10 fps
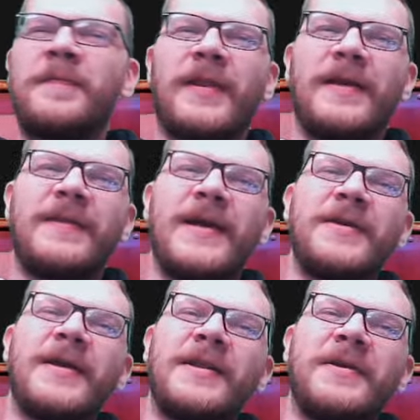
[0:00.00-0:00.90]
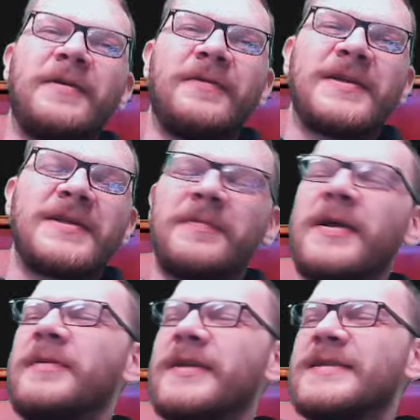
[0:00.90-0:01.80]
and then you get your reward
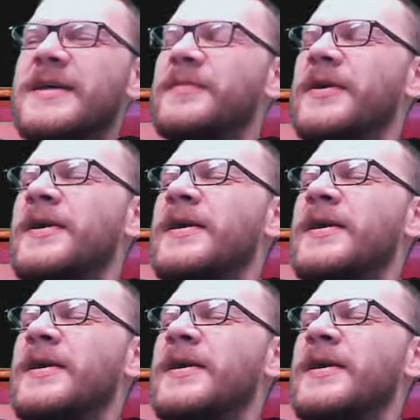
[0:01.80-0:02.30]
sometime in december